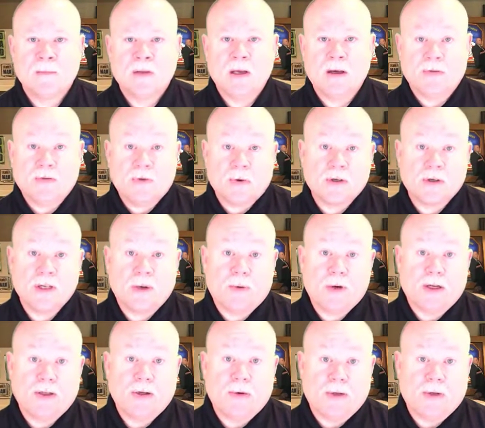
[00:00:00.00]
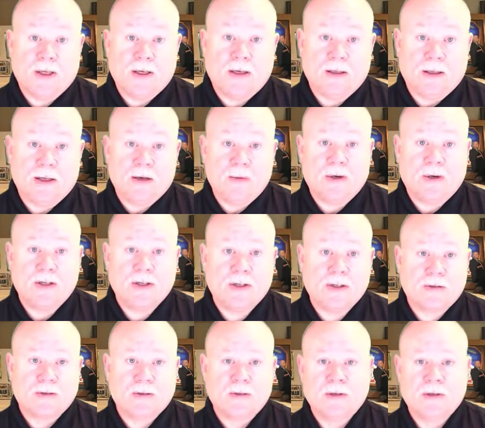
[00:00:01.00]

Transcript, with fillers: And of course, I want to do it legally, which